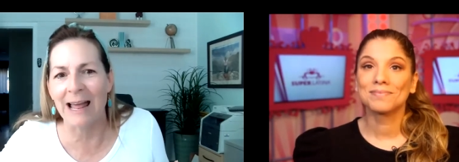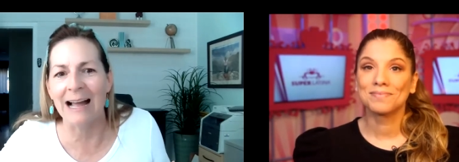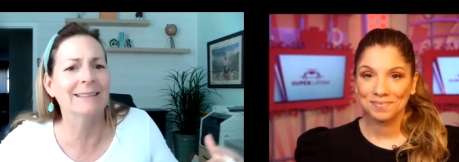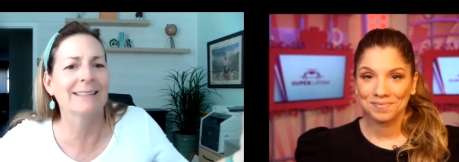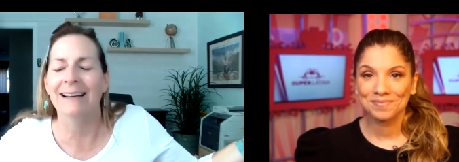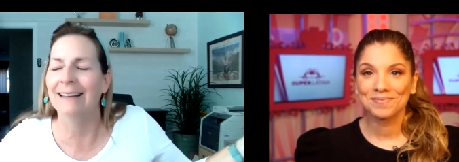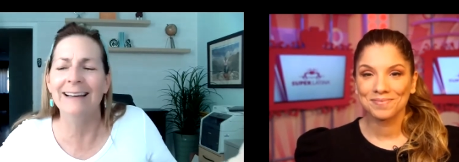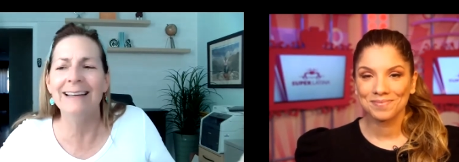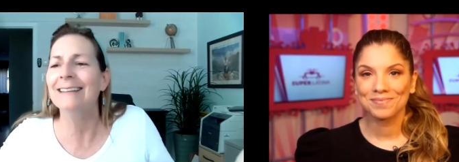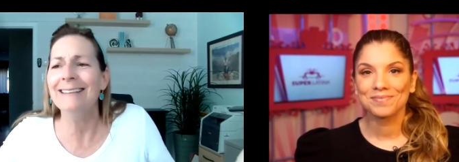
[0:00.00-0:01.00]
Speaker 1: an accent
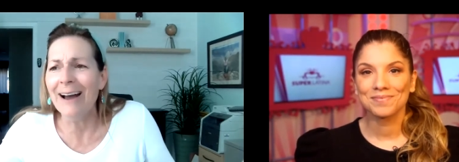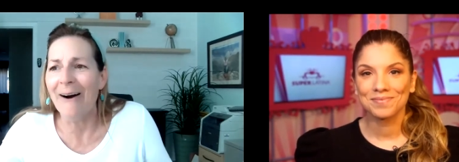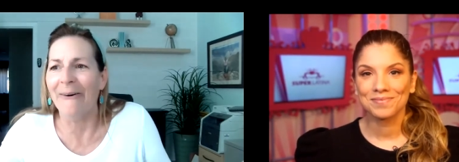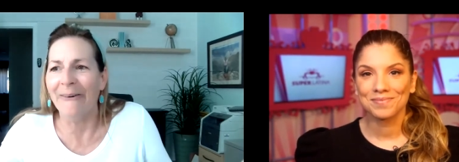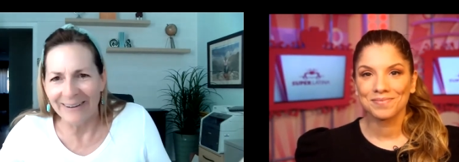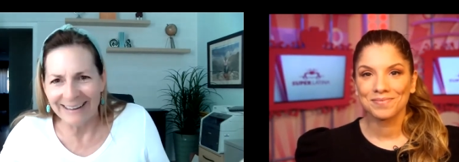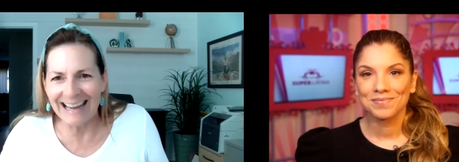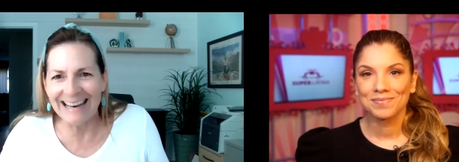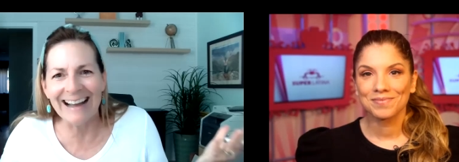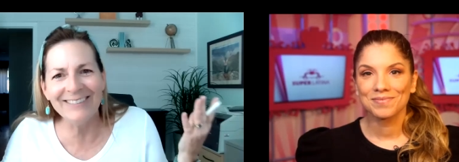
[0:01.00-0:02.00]
like no
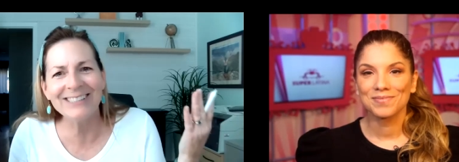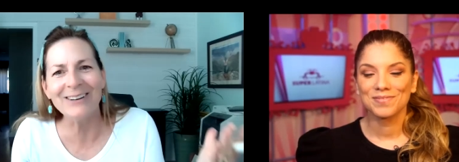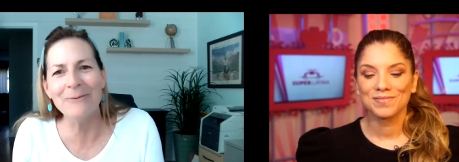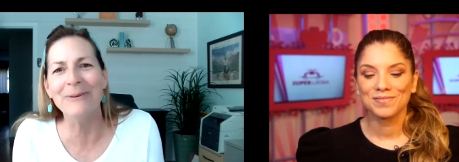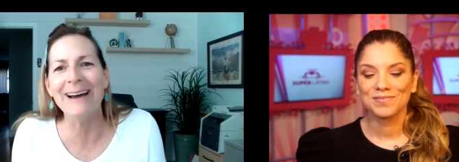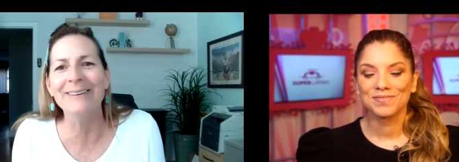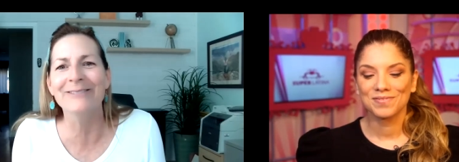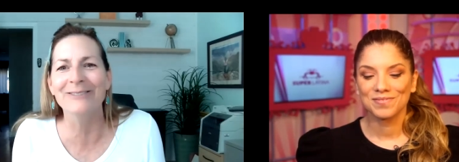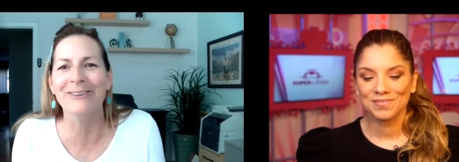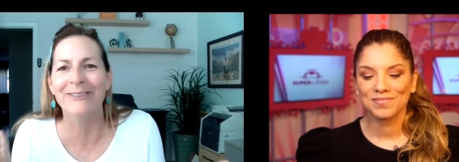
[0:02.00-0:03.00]
and i'm so proud
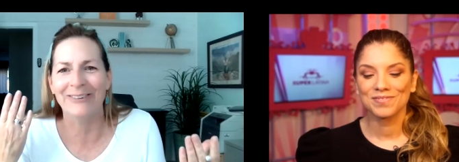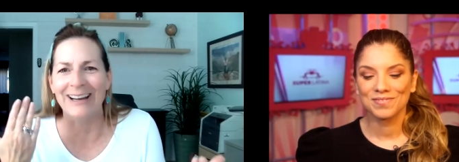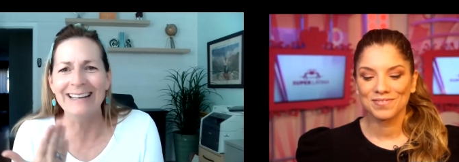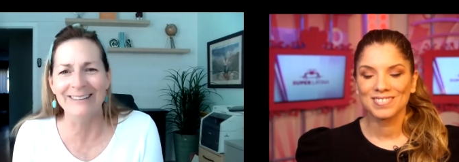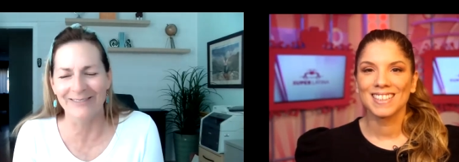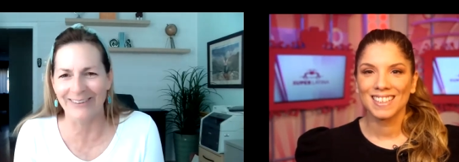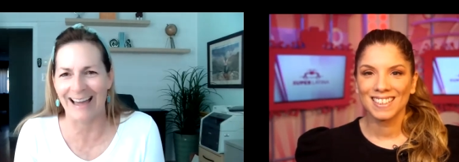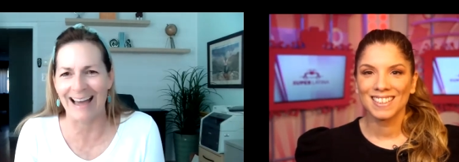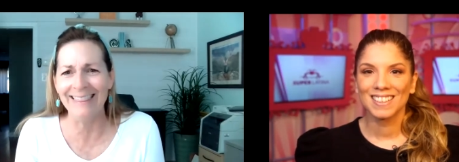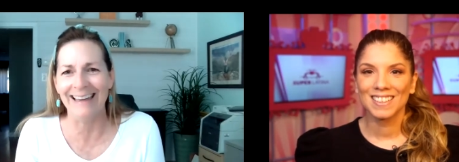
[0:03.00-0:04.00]
of you for fighting for
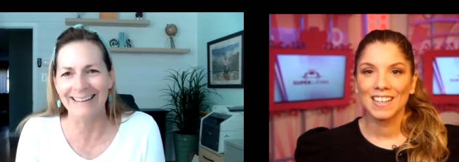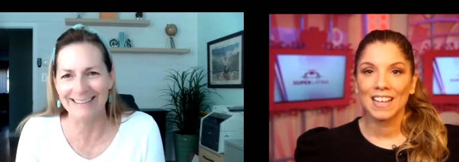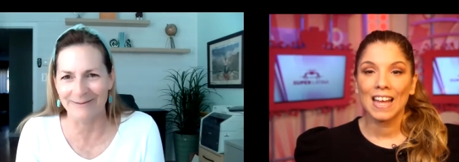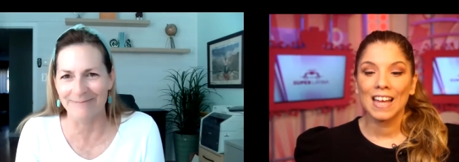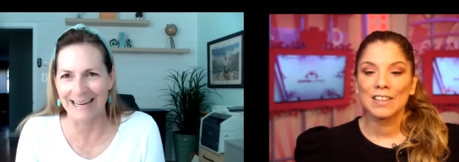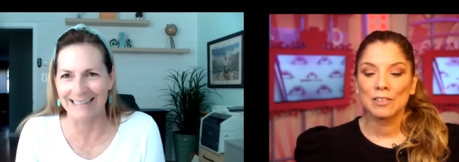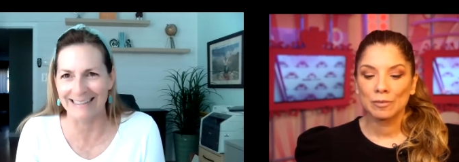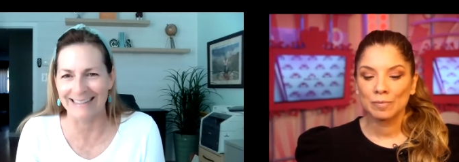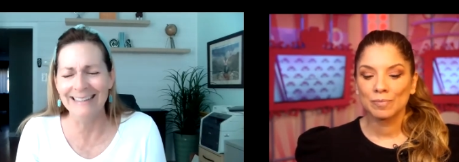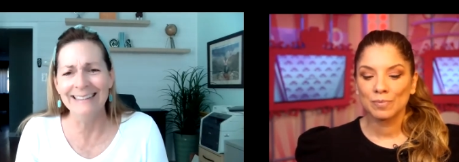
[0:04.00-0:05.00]
that that is
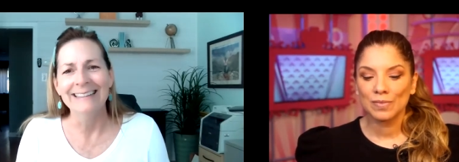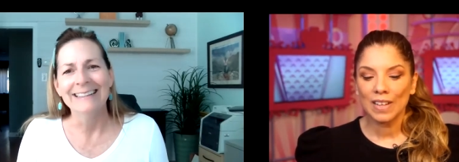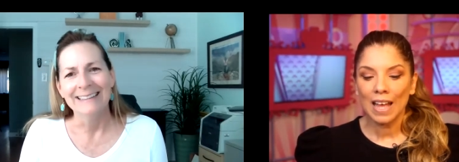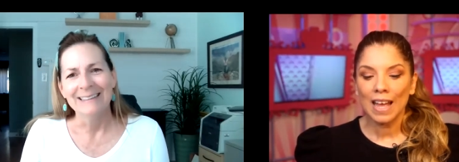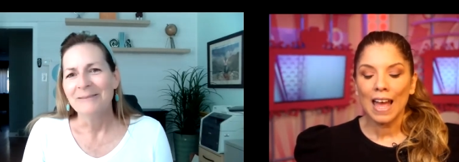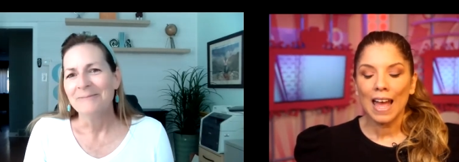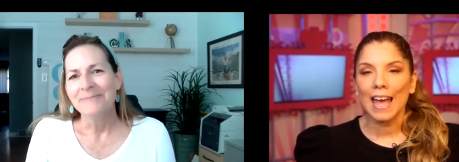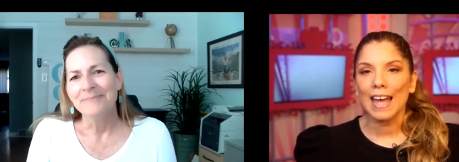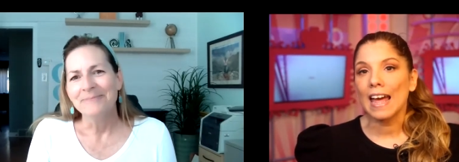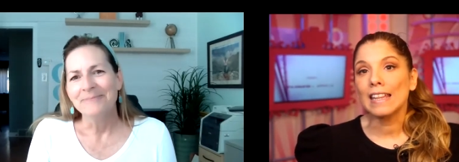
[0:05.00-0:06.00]
amazing
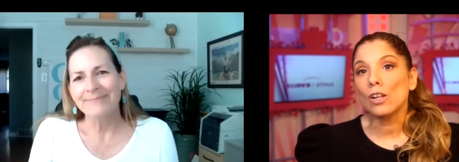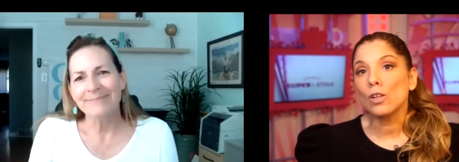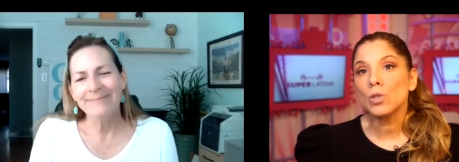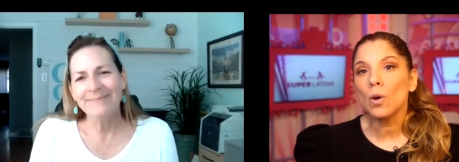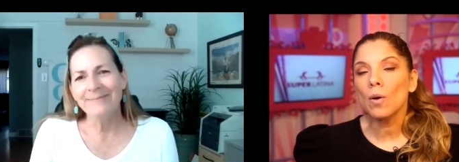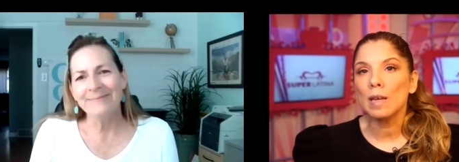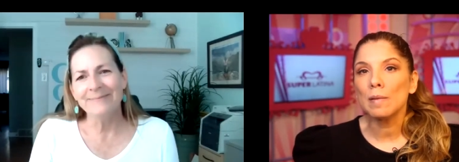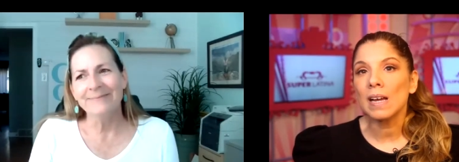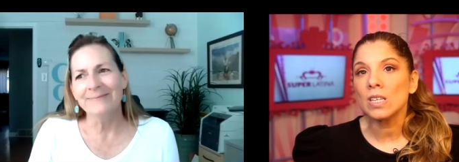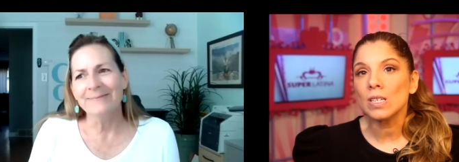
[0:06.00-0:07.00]
Speaker 2: and also
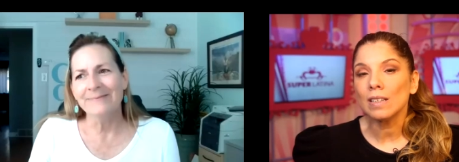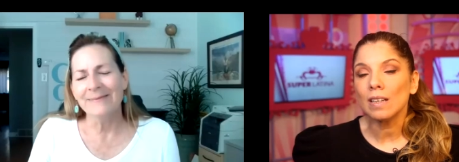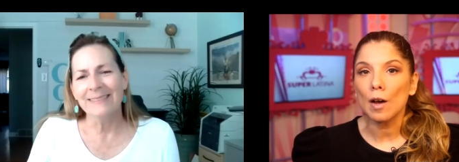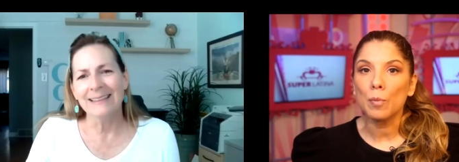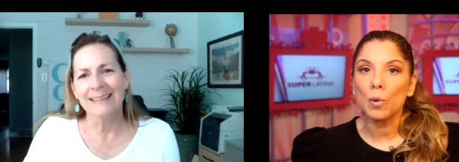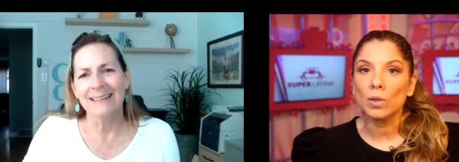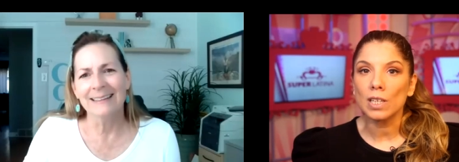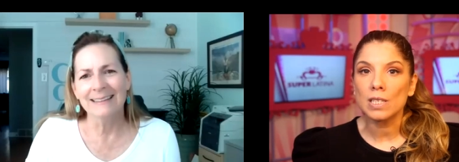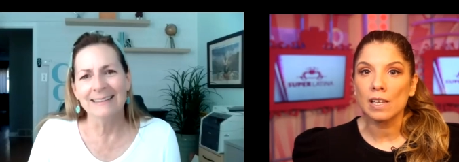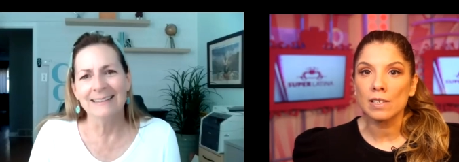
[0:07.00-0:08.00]
imagine a book
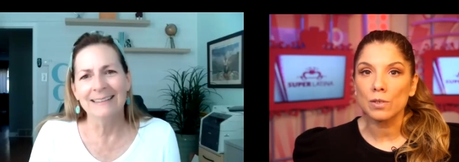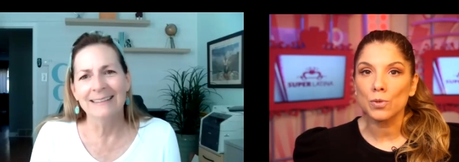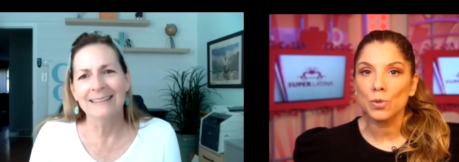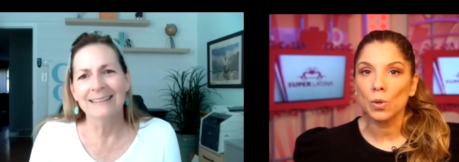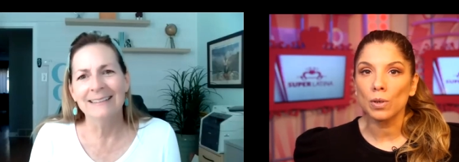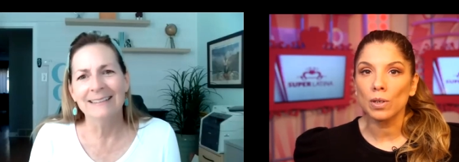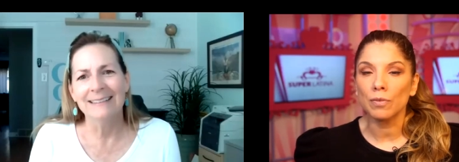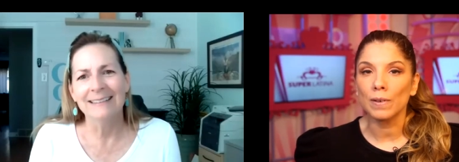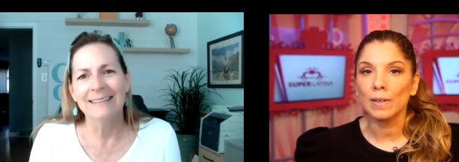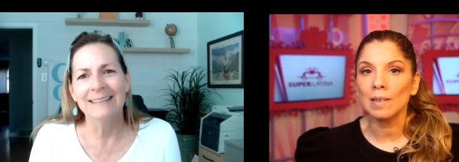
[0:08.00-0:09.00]
that tells the story of
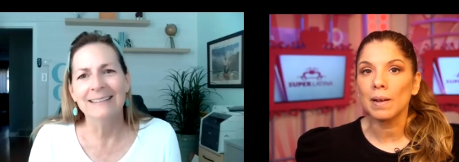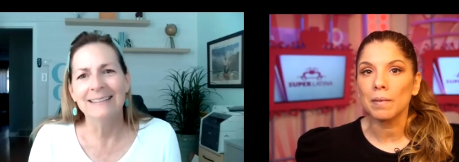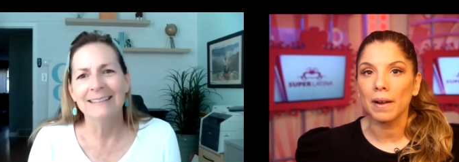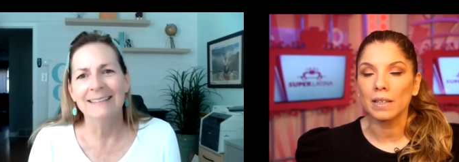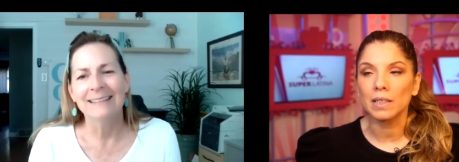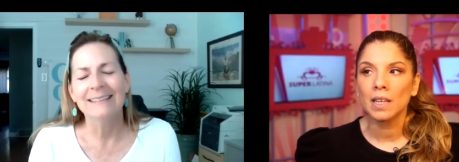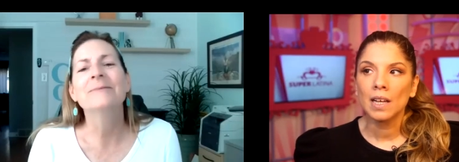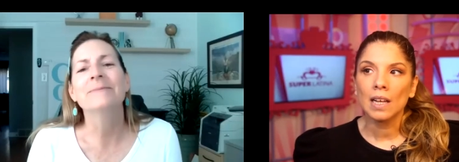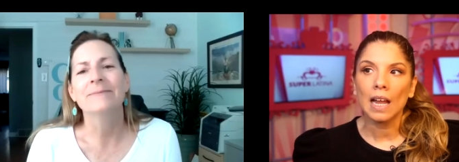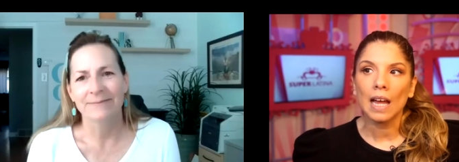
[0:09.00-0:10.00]
an immigrant
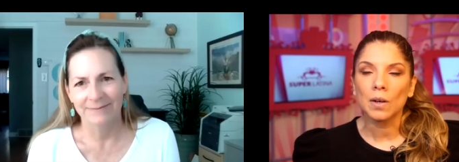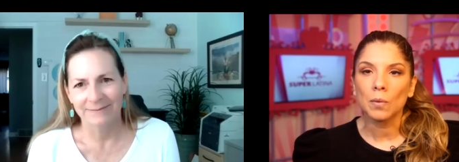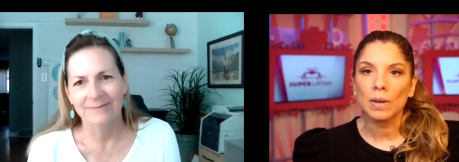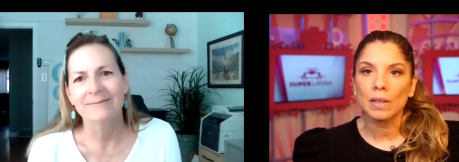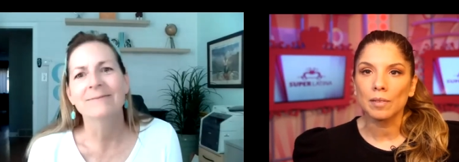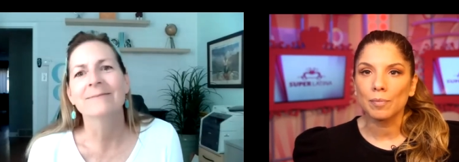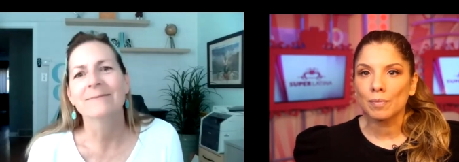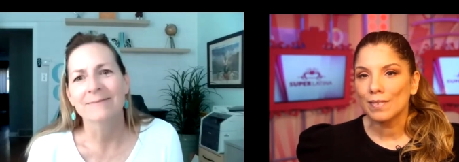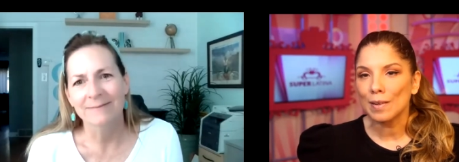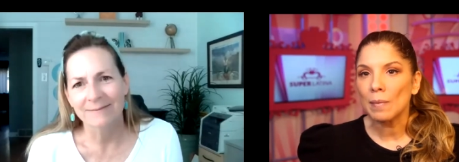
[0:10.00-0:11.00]
like with
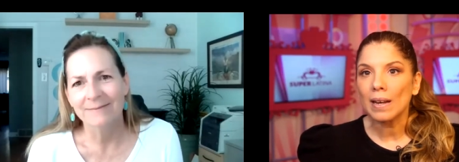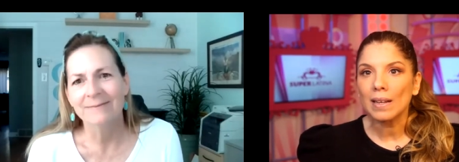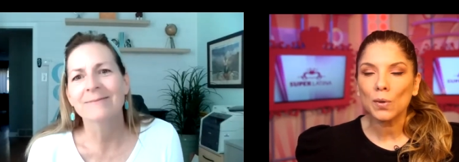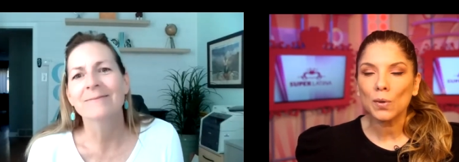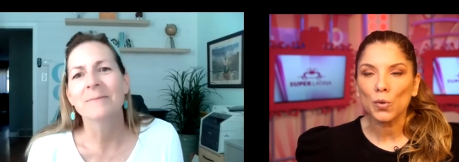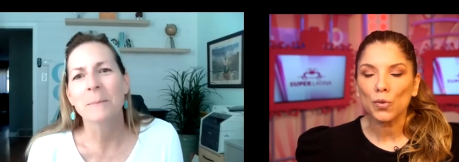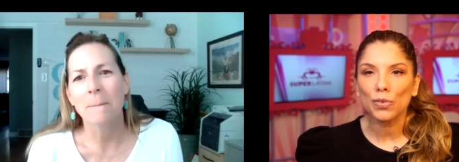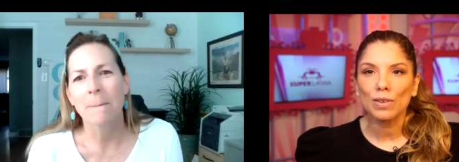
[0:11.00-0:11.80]
somebody whose